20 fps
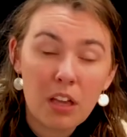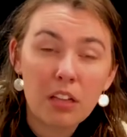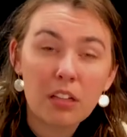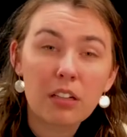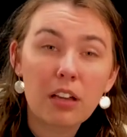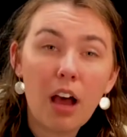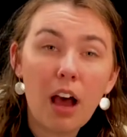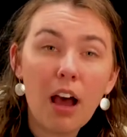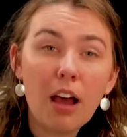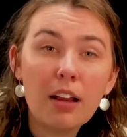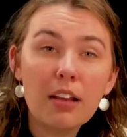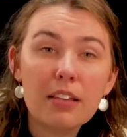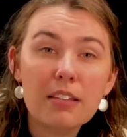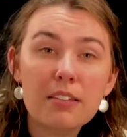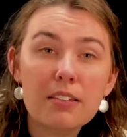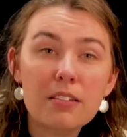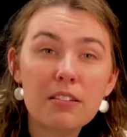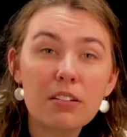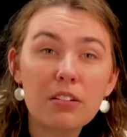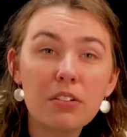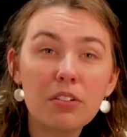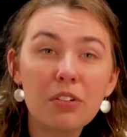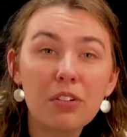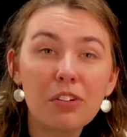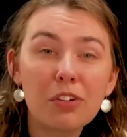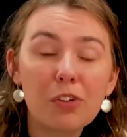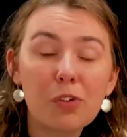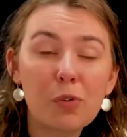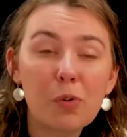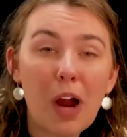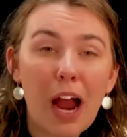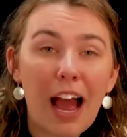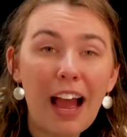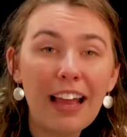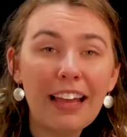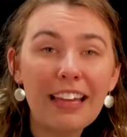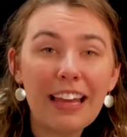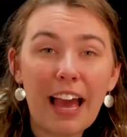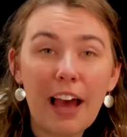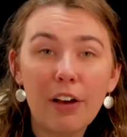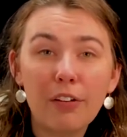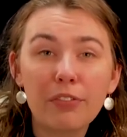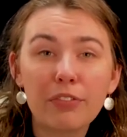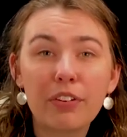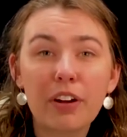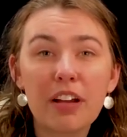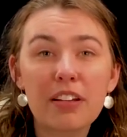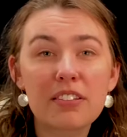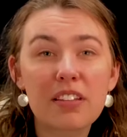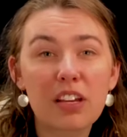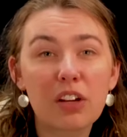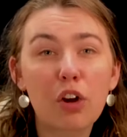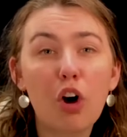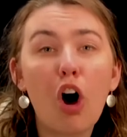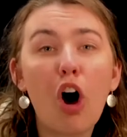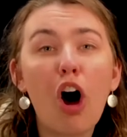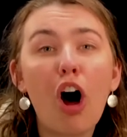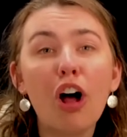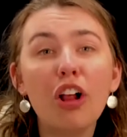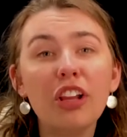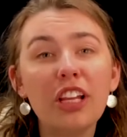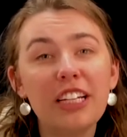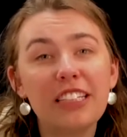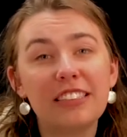God is still crying out for us and calling